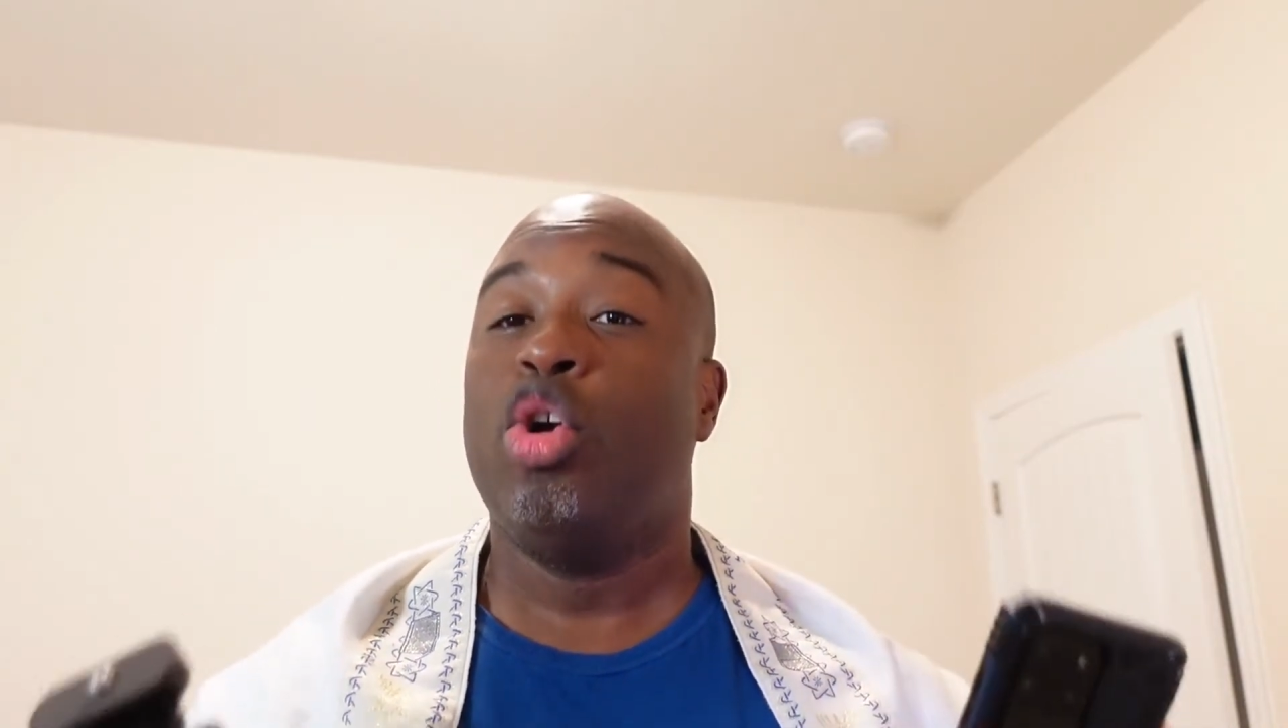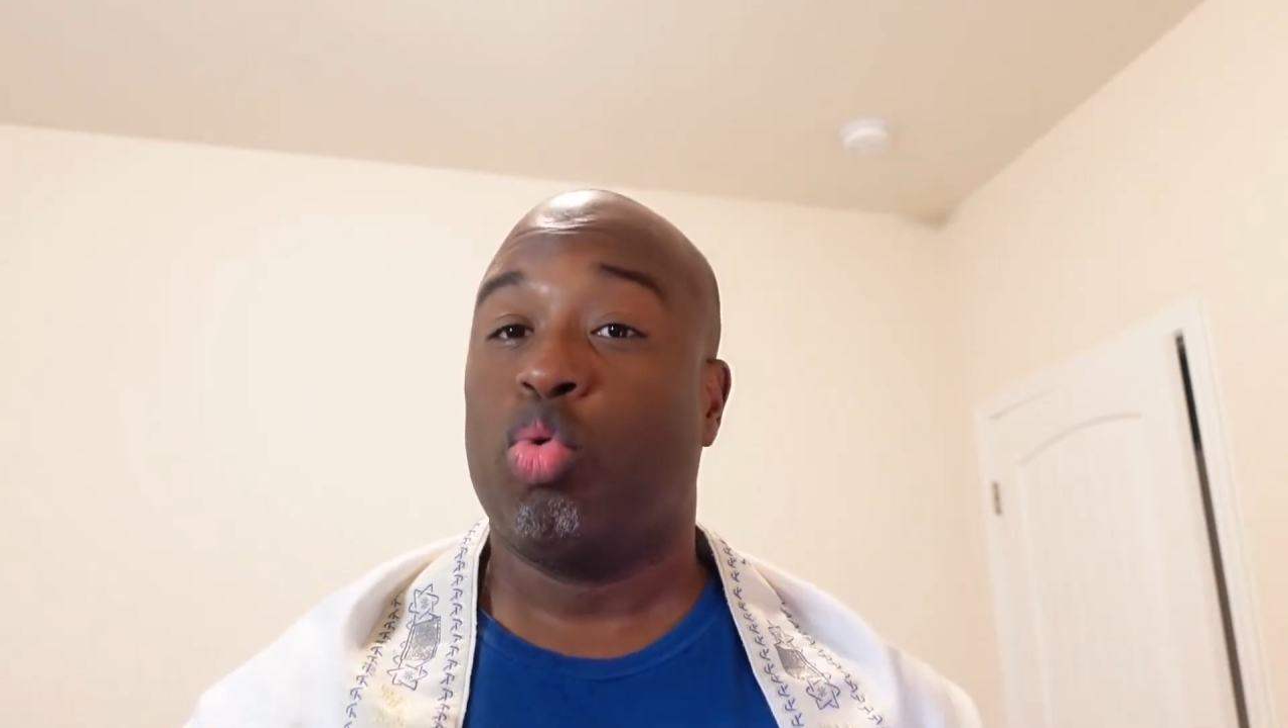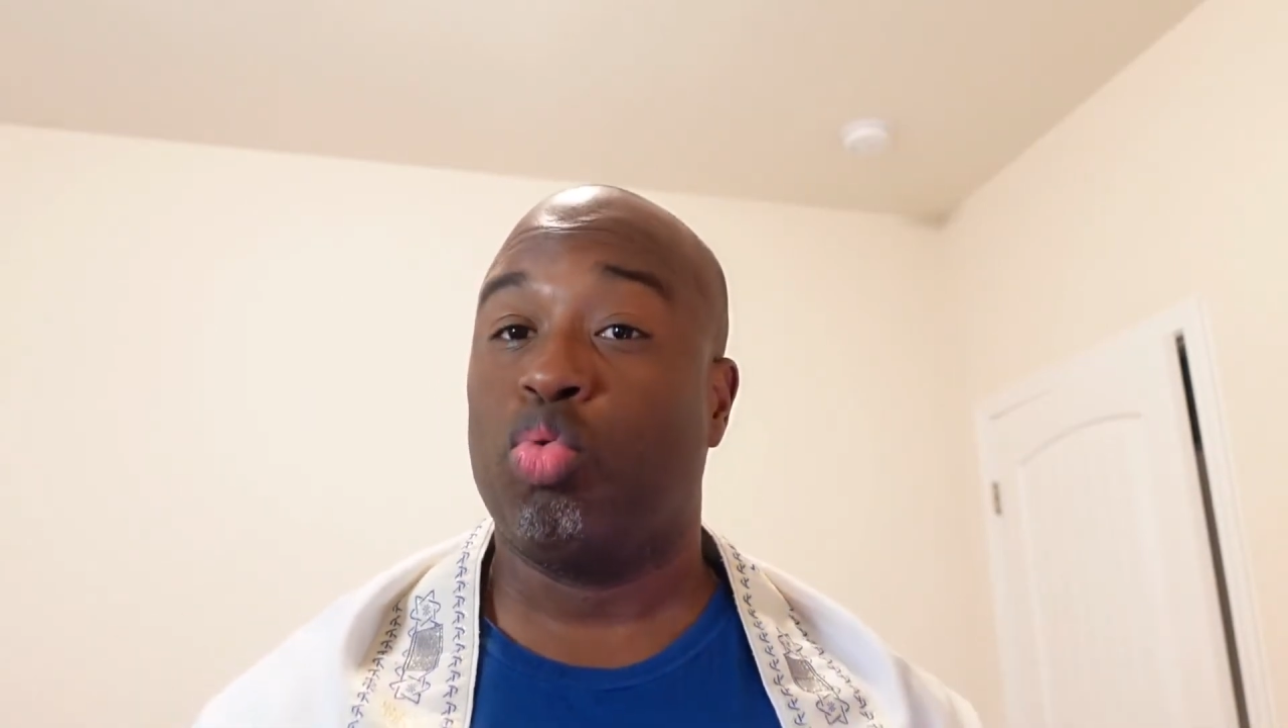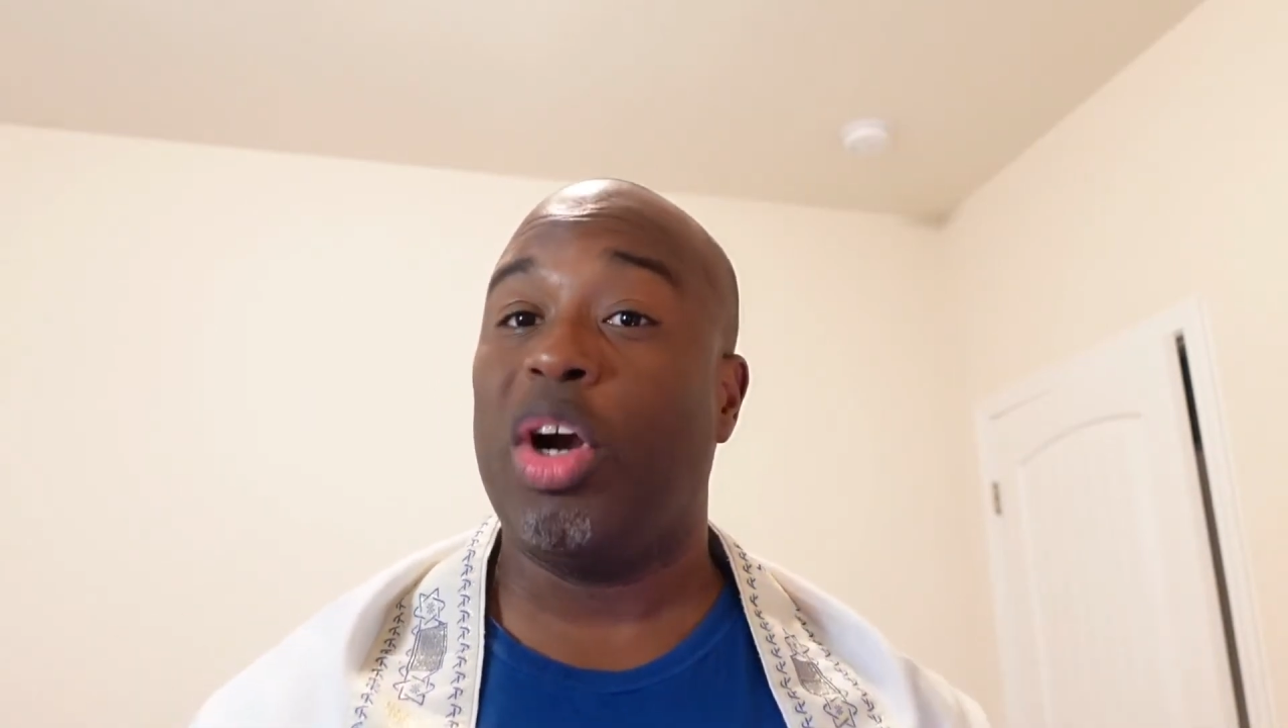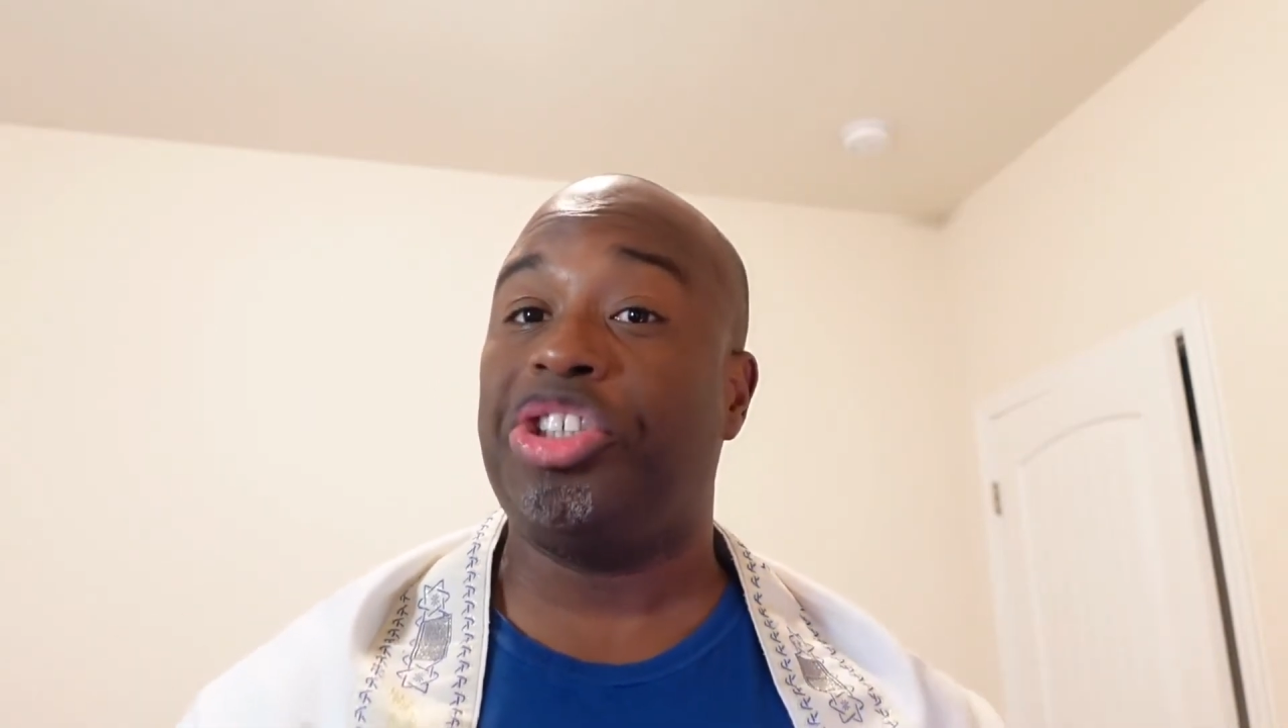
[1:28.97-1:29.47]

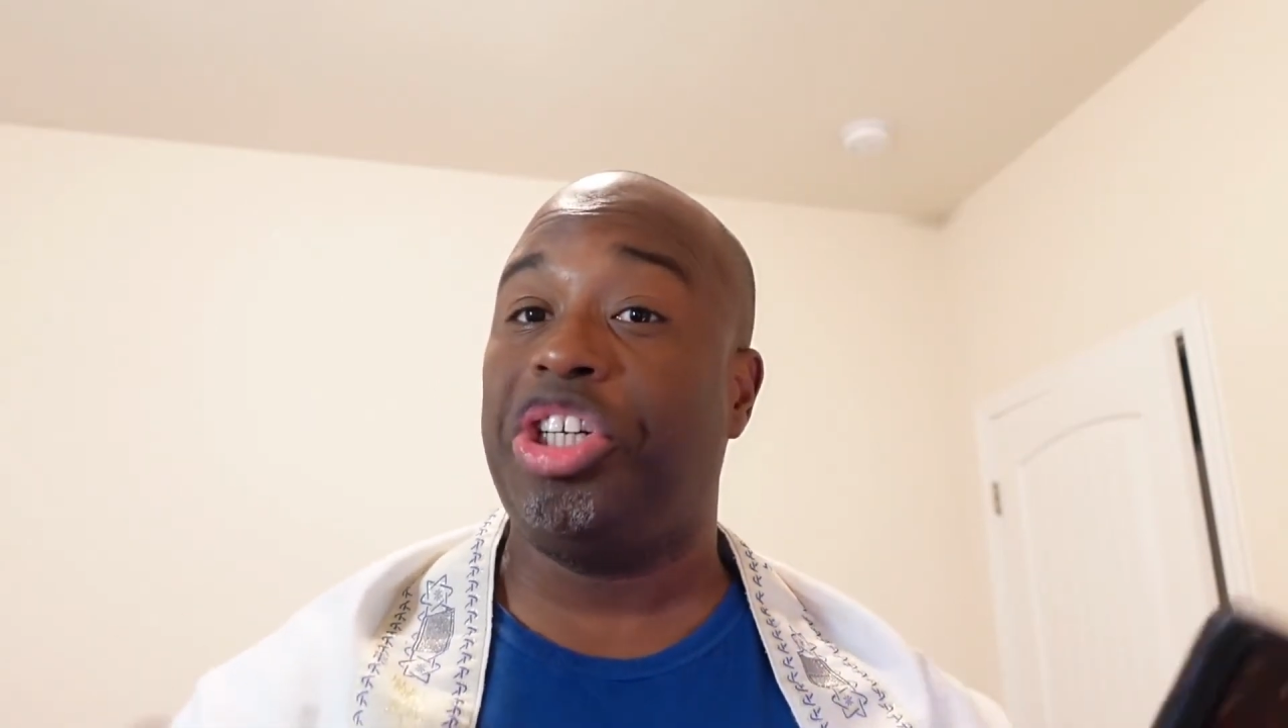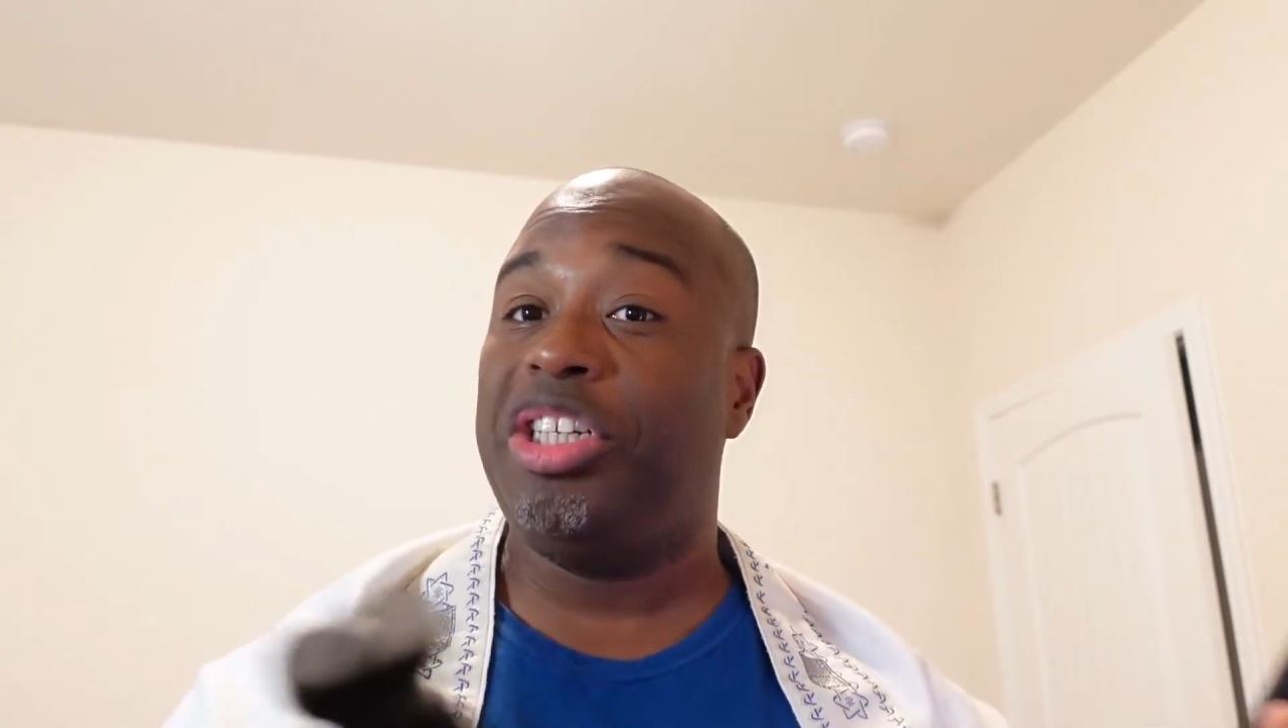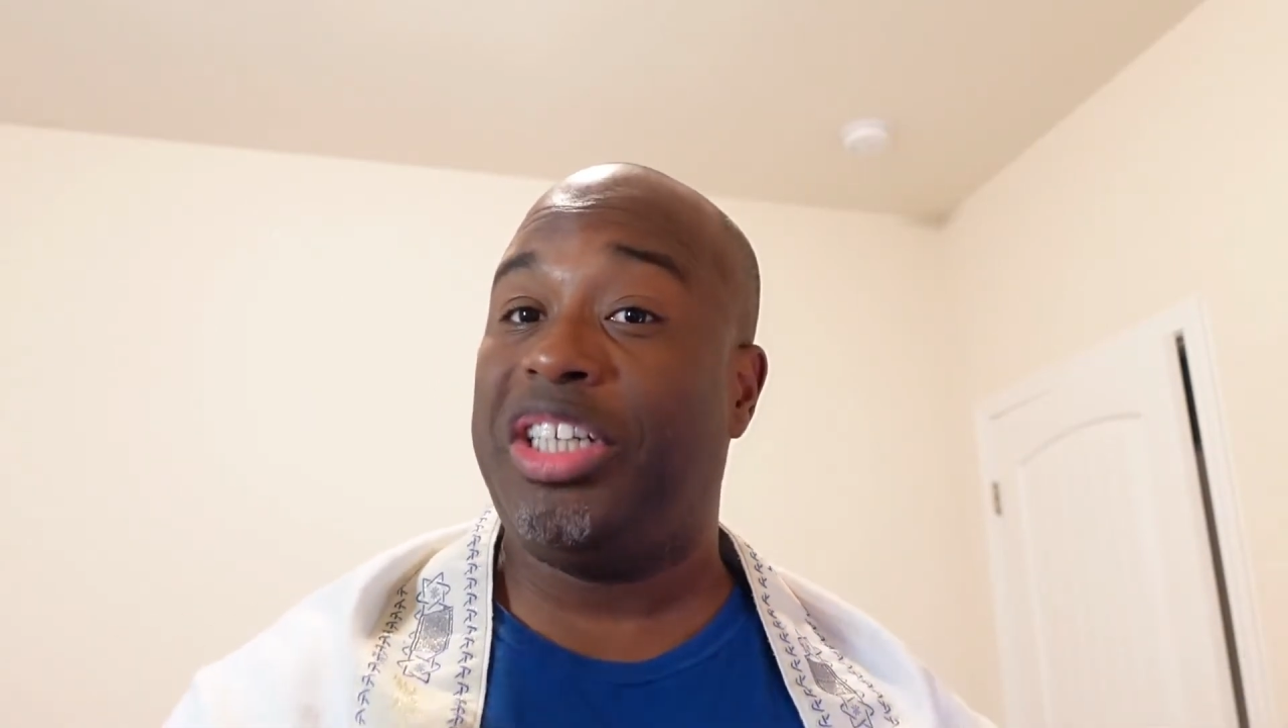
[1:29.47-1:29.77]
Russian